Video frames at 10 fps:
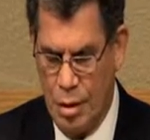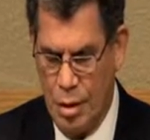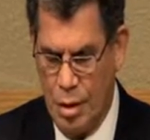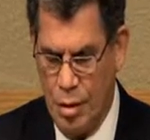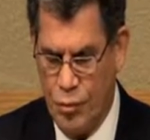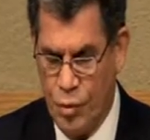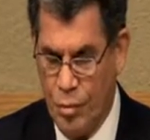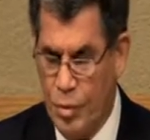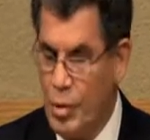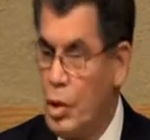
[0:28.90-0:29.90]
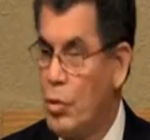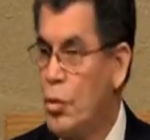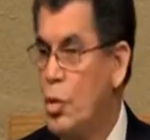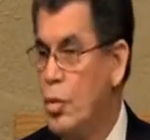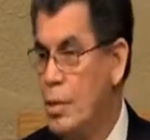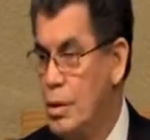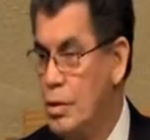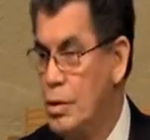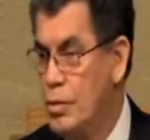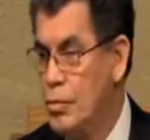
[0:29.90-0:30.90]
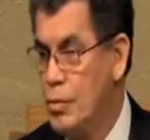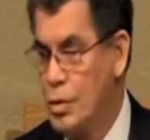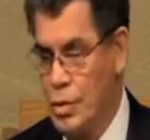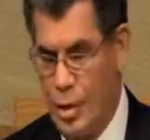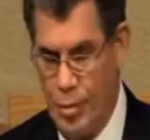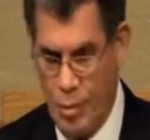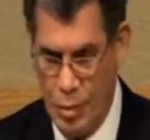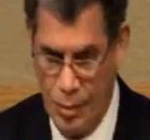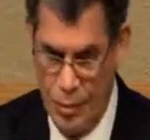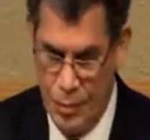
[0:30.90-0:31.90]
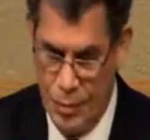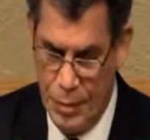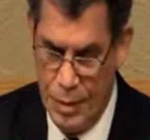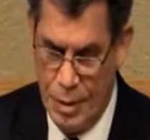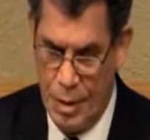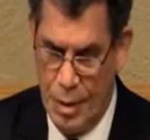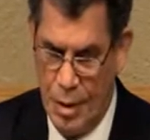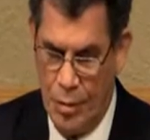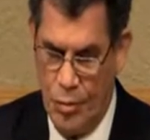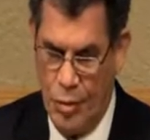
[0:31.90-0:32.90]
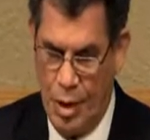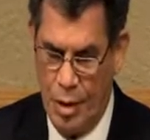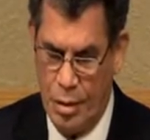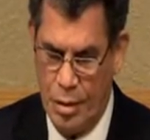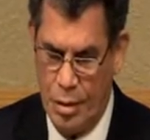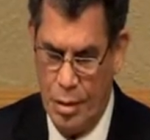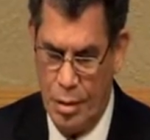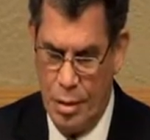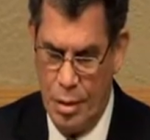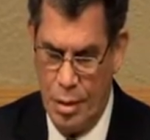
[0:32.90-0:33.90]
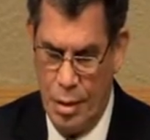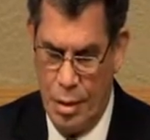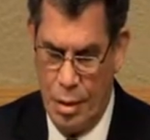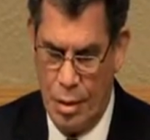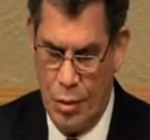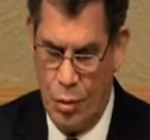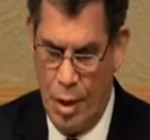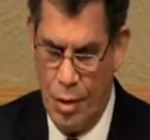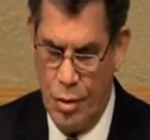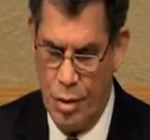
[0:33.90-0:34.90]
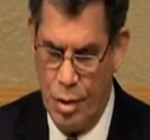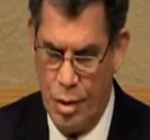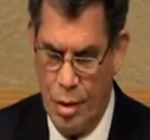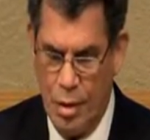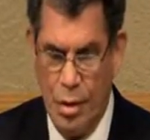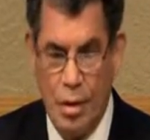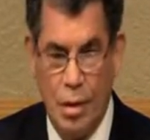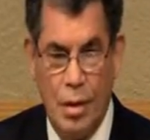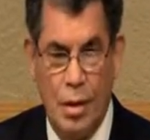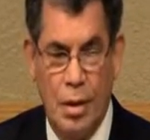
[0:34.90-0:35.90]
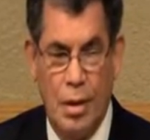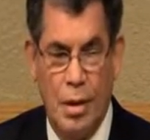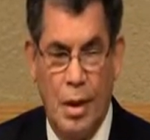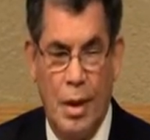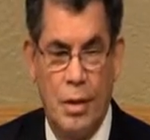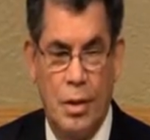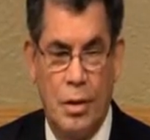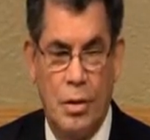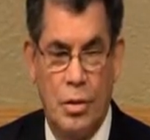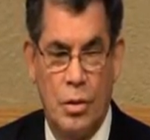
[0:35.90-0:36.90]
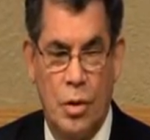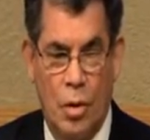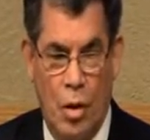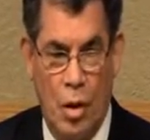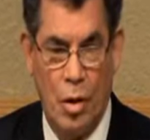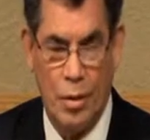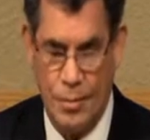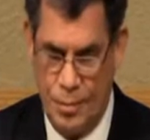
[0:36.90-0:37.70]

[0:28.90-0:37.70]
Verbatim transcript: uh, from the book of Romans, for example, that Christ ended the law.